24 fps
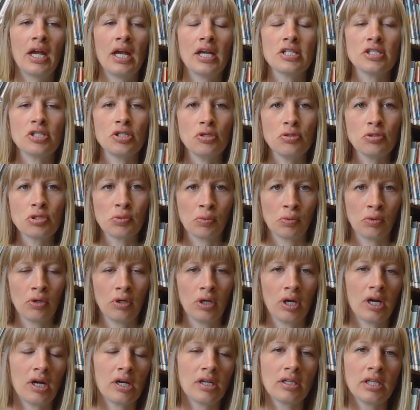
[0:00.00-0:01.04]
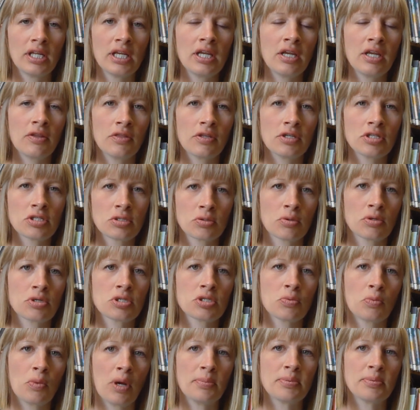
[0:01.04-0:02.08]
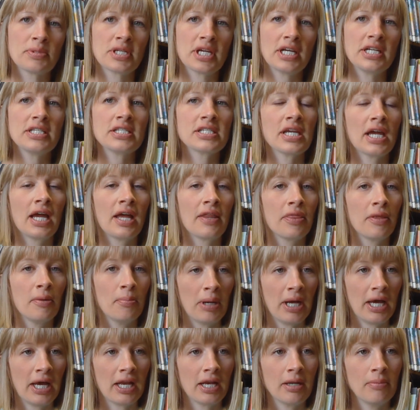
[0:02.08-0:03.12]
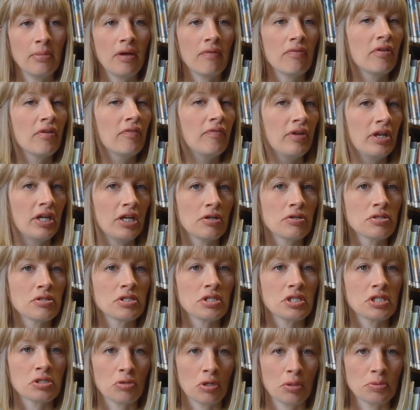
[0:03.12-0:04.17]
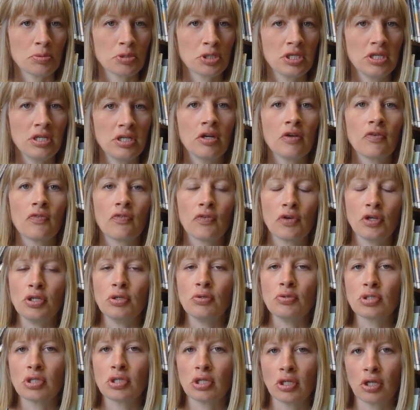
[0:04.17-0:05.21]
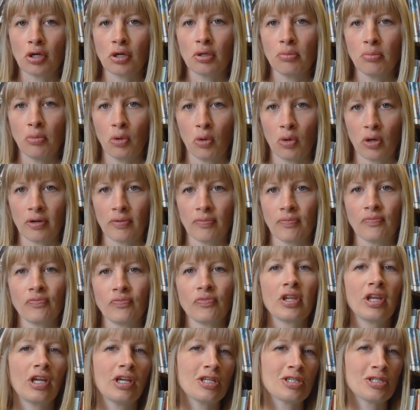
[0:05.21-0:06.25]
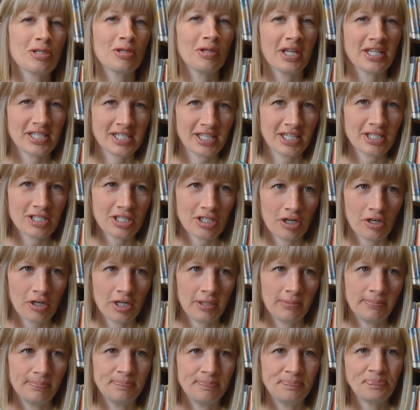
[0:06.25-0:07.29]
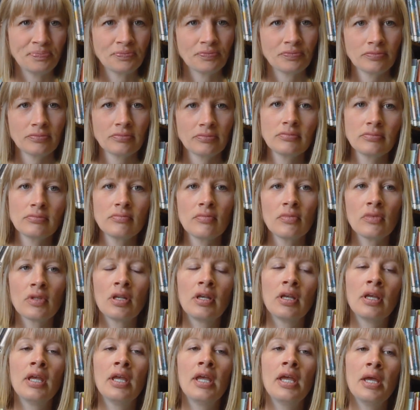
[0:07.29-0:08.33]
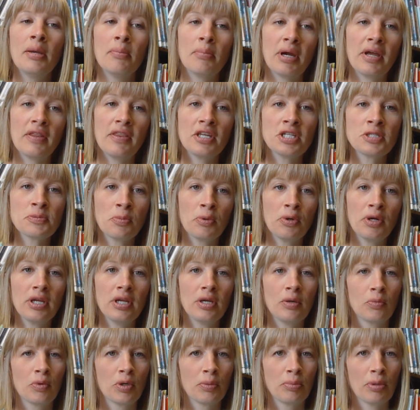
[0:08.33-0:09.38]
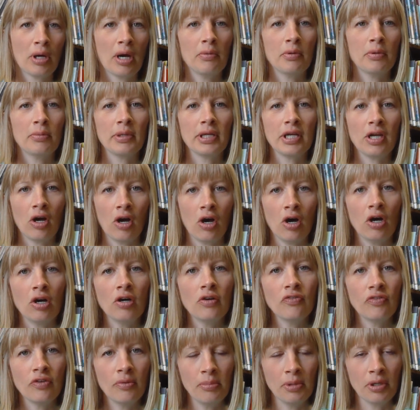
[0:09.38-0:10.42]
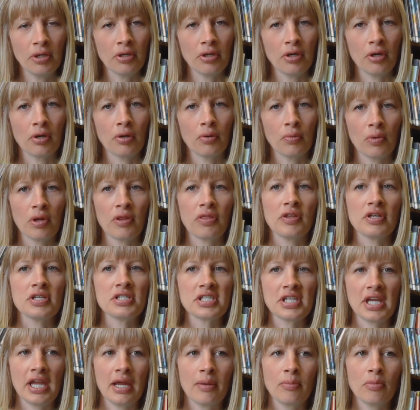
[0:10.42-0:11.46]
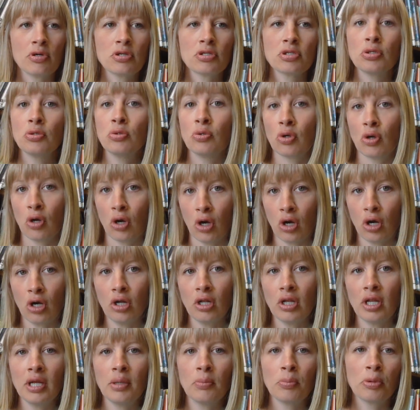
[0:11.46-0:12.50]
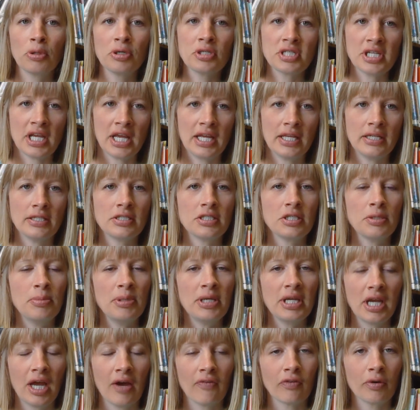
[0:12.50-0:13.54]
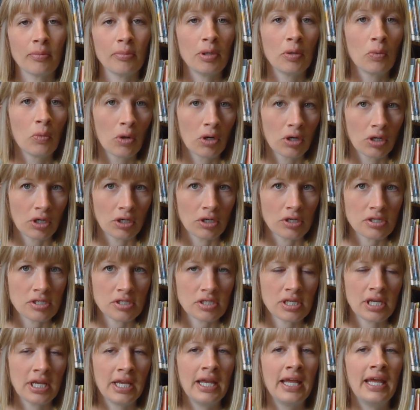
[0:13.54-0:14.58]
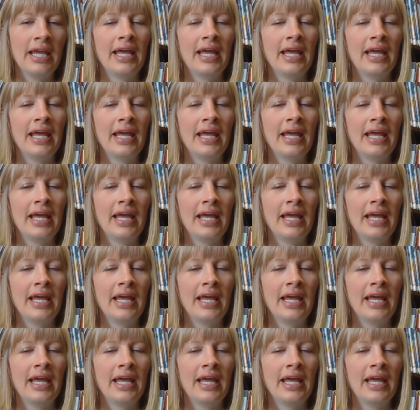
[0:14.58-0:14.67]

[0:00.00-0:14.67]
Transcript: As usual, I'll link the source websites at the bottom of the video's description for you to learn more. So let's get started. By this point, we're probably all familiar with the scammers who call and pretend to be government workers